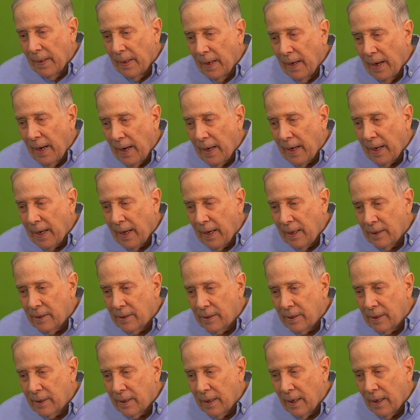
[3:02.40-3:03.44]
in any
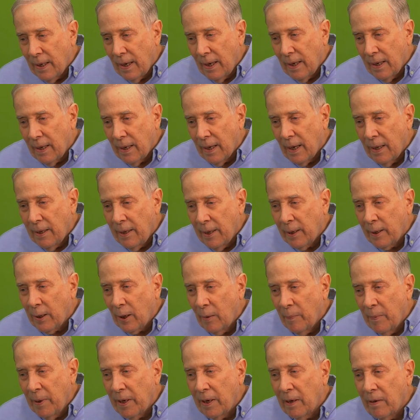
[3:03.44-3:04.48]
case, I, I think
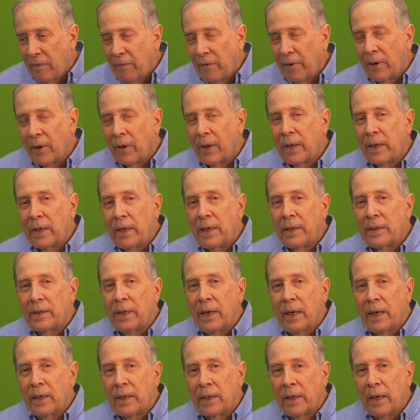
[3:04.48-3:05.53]
it'll make a fairly
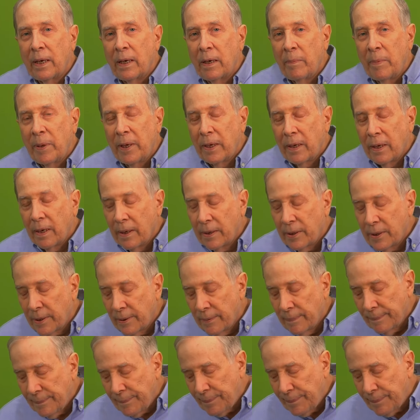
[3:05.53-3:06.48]
decent antenna because